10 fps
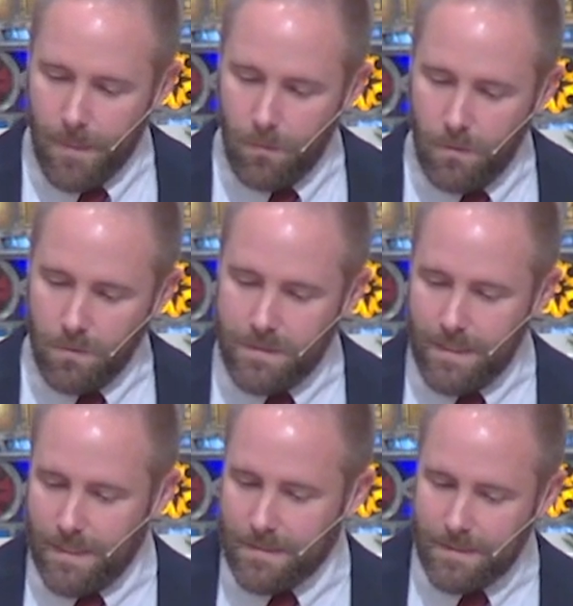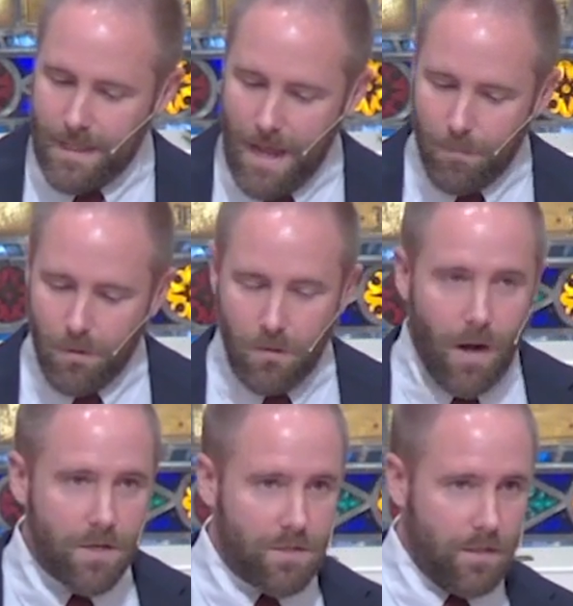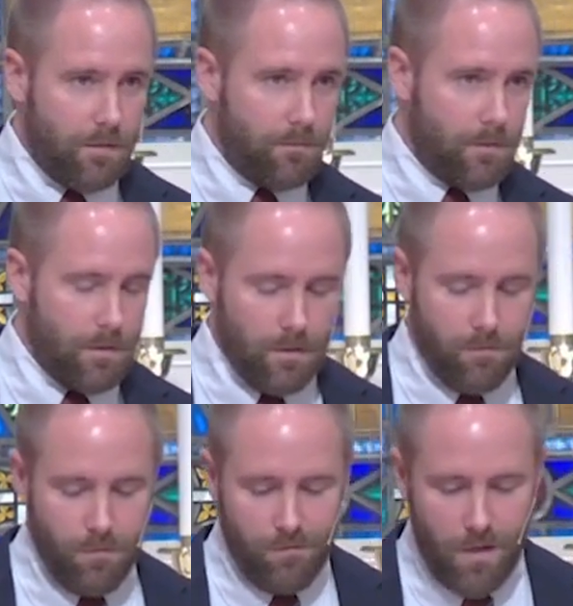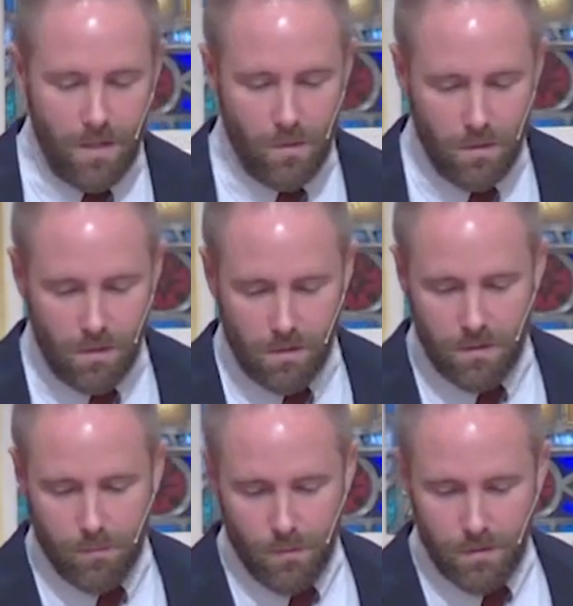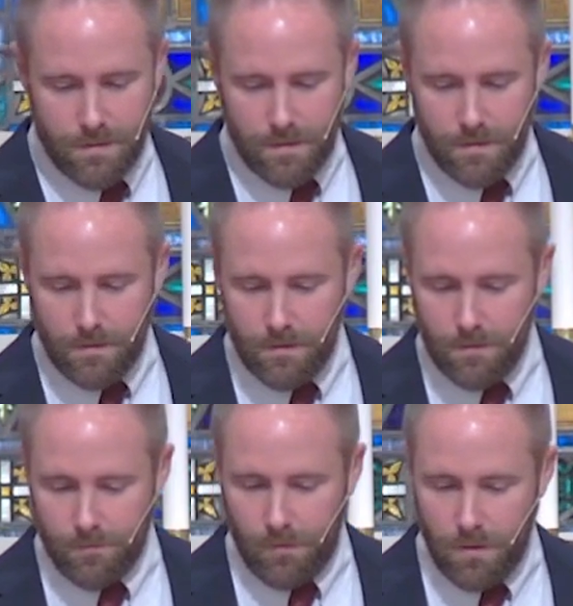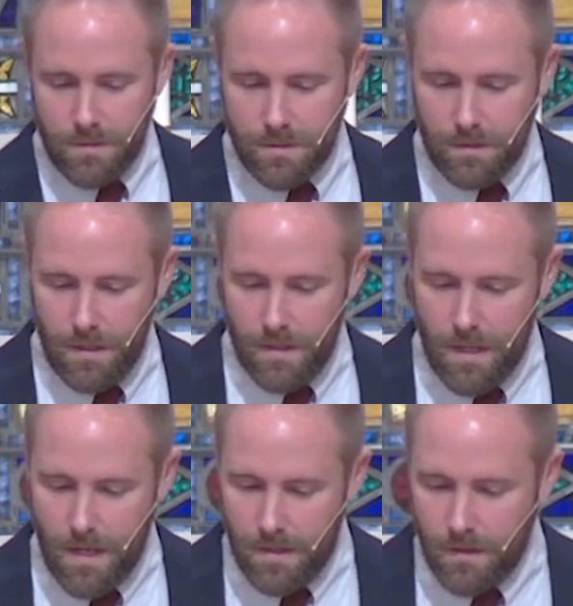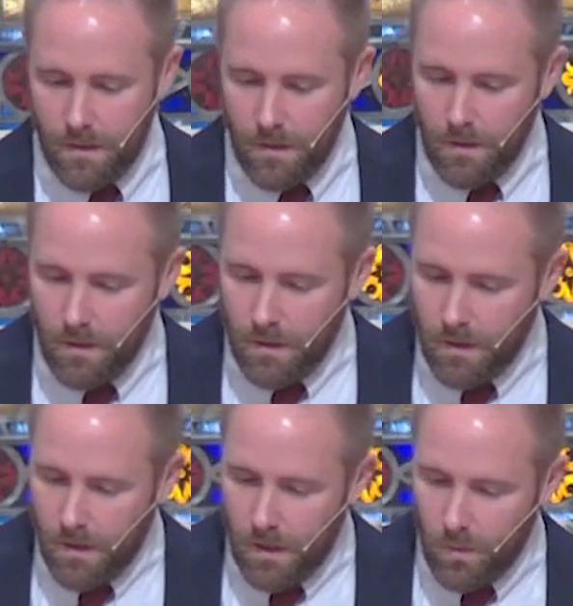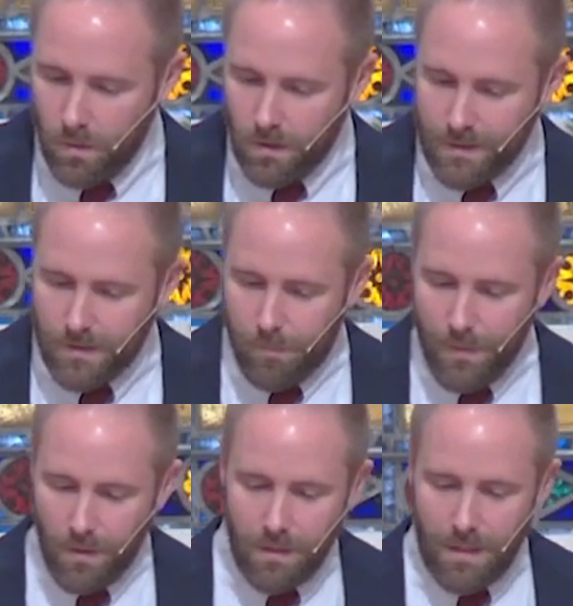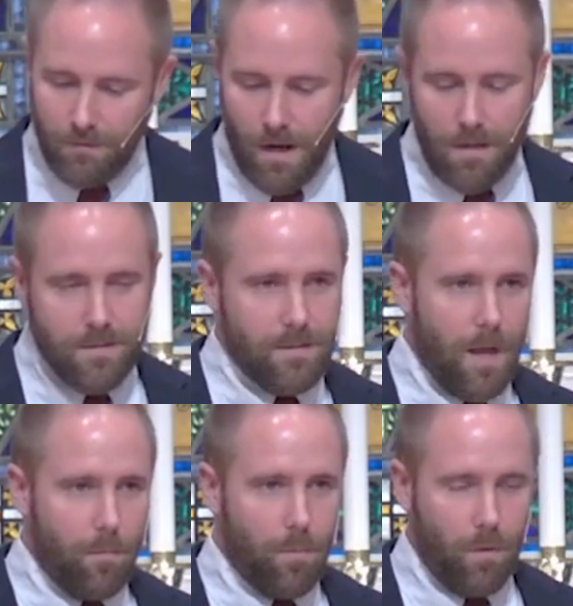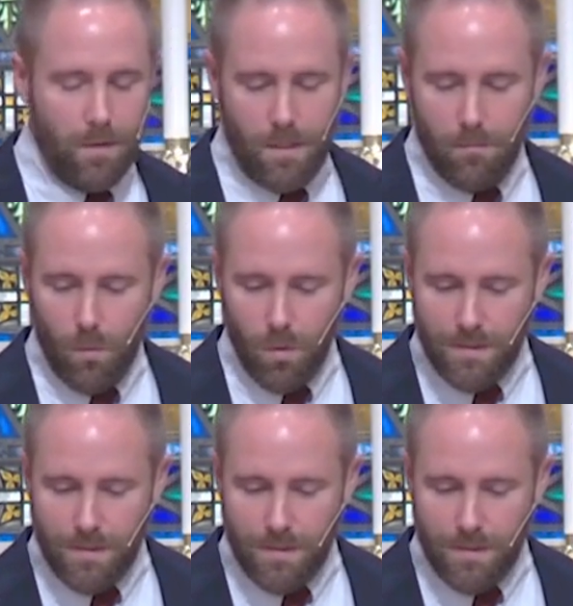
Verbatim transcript: We will dig into that progression if you follow on your bulletin first, and then uh, we'll look at the building of God's temple in more